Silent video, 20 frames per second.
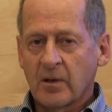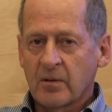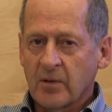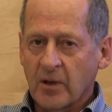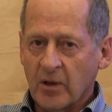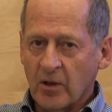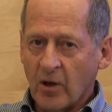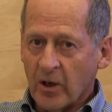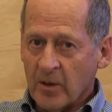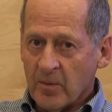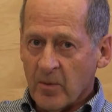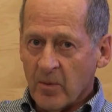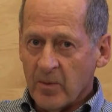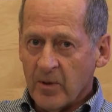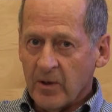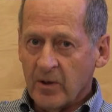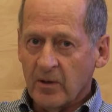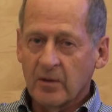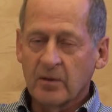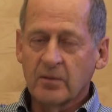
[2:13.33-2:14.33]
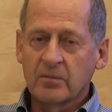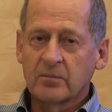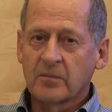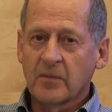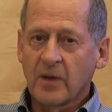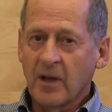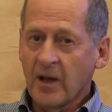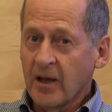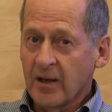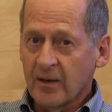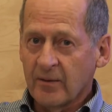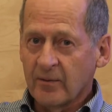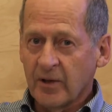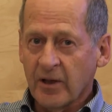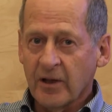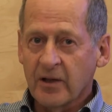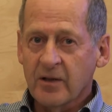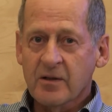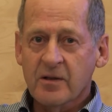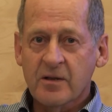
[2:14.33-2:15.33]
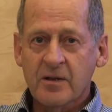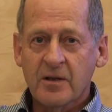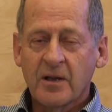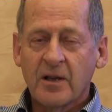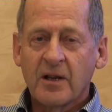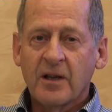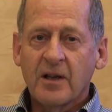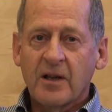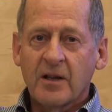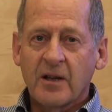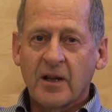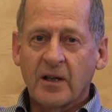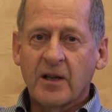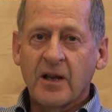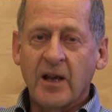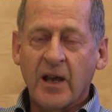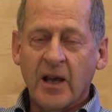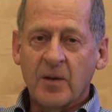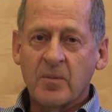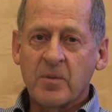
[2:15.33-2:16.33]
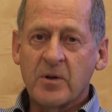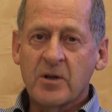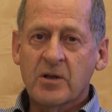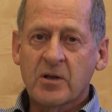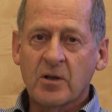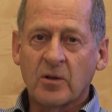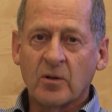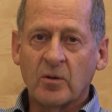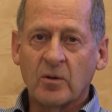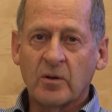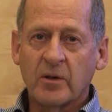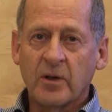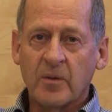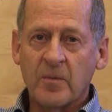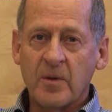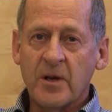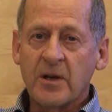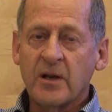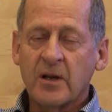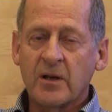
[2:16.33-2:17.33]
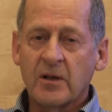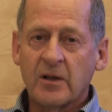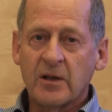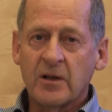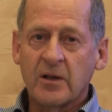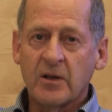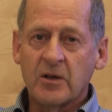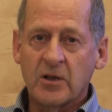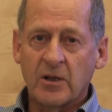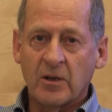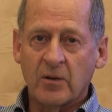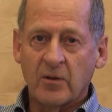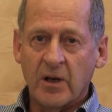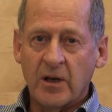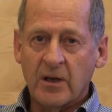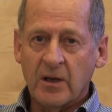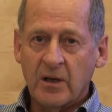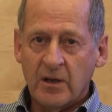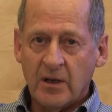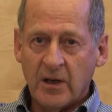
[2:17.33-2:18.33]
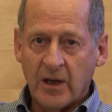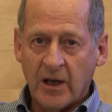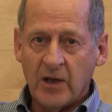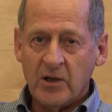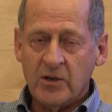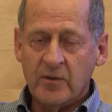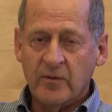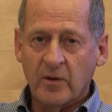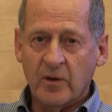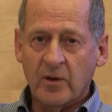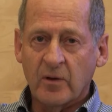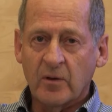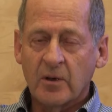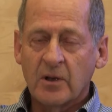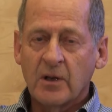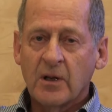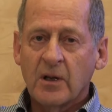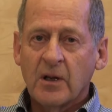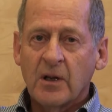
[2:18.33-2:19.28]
an automobile, a head of lettuce, that can be sold immediately to generate cash flow.